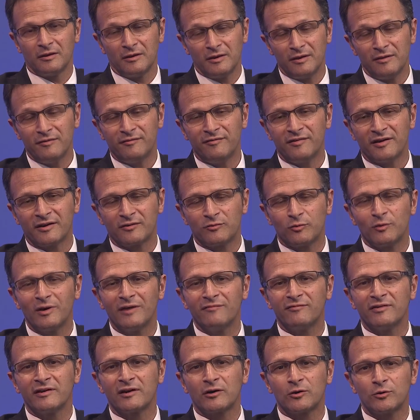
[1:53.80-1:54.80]
In fact, we
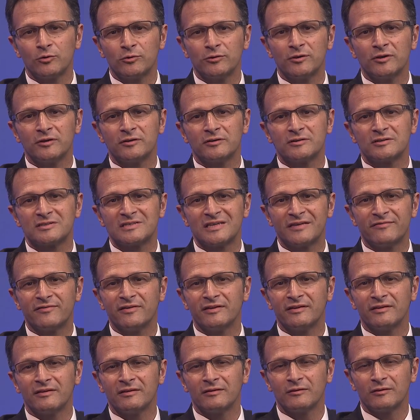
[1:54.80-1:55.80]
have included
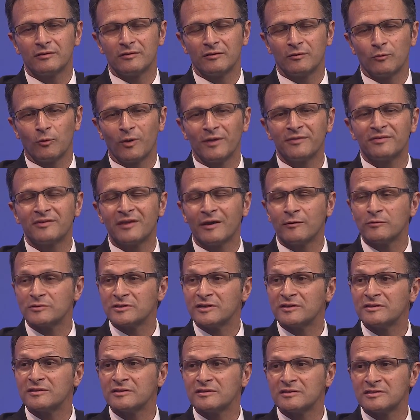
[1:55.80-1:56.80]

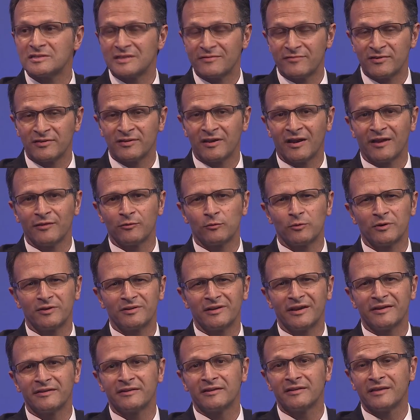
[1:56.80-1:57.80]

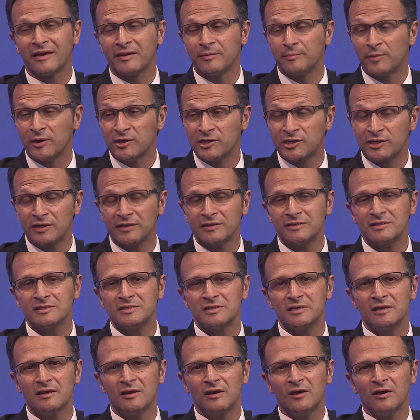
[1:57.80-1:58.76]
1,799 patients